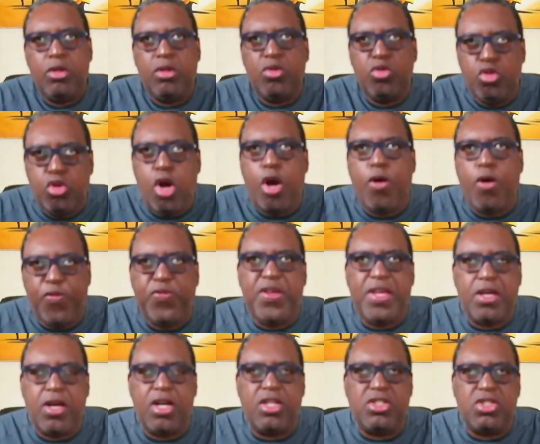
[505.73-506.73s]
nor
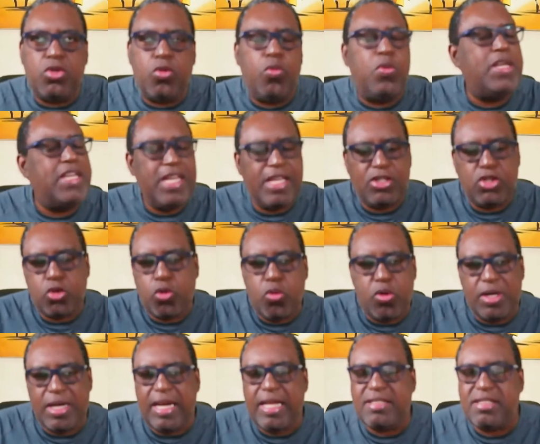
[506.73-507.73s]
figures when they
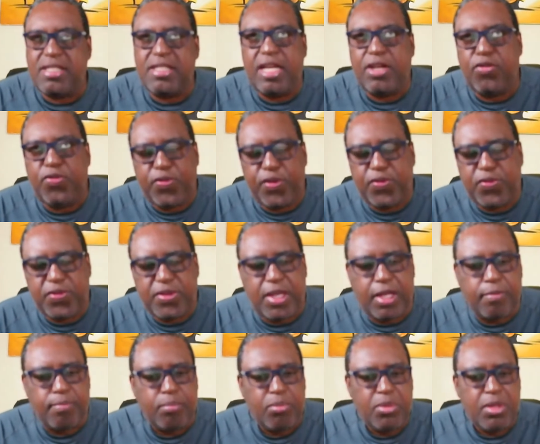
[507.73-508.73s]
scored less than
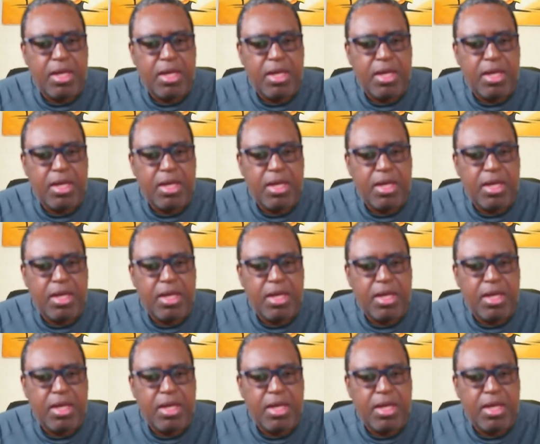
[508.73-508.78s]
50.